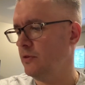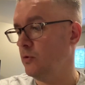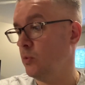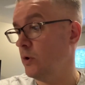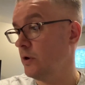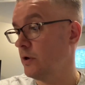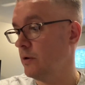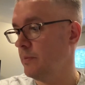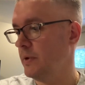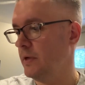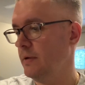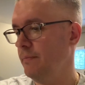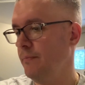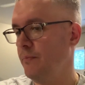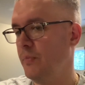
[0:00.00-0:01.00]
the worker
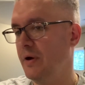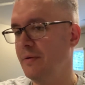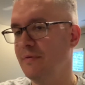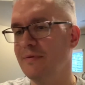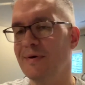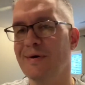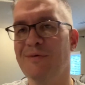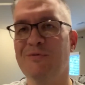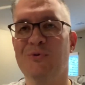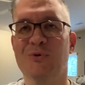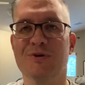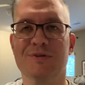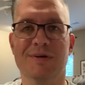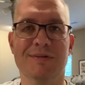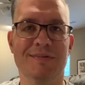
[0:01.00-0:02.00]
bee, but of
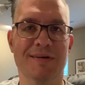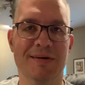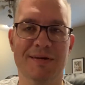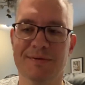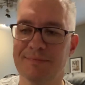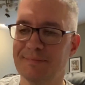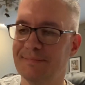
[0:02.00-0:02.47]
course I'll take it.